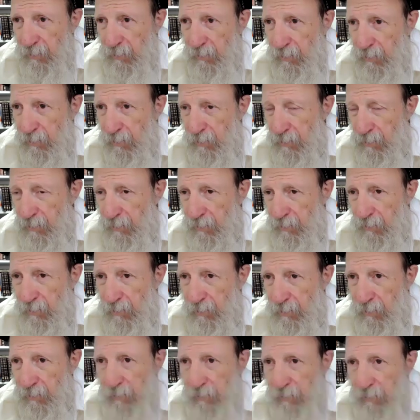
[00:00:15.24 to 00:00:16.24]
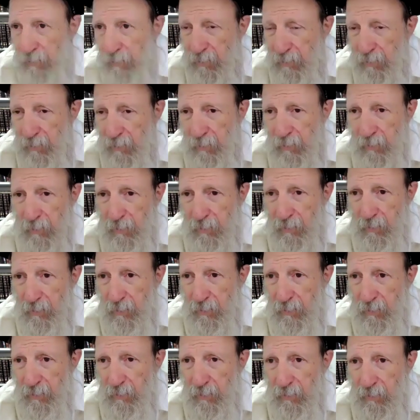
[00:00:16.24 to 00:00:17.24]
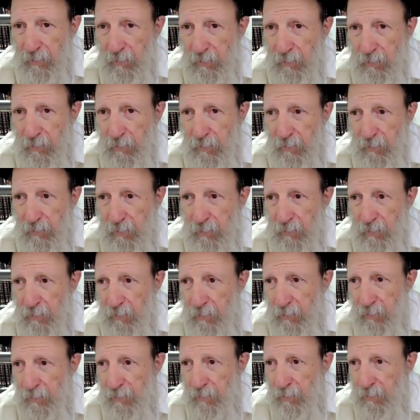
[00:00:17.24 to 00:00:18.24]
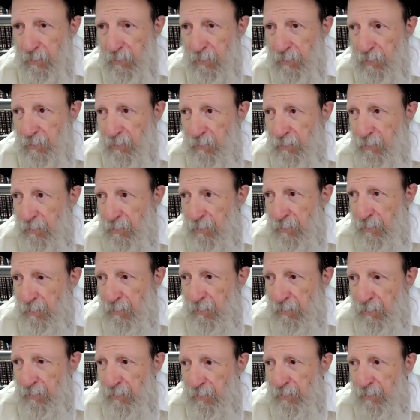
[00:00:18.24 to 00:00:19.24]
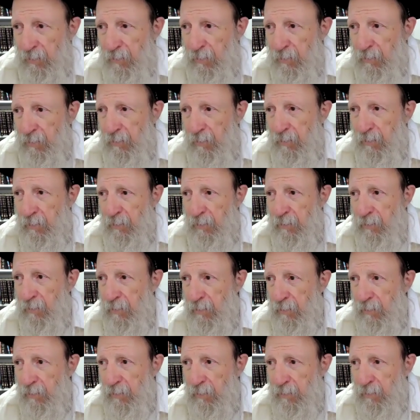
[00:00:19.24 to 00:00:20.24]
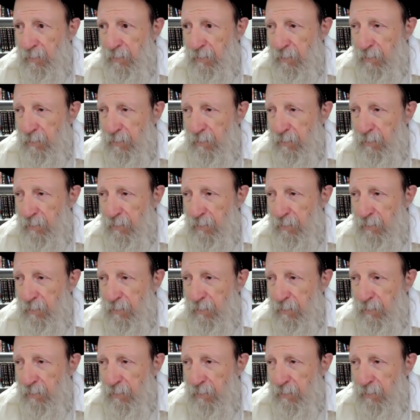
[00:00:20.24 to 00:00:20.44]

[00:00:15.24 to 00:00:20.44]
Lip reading: Nothing is said.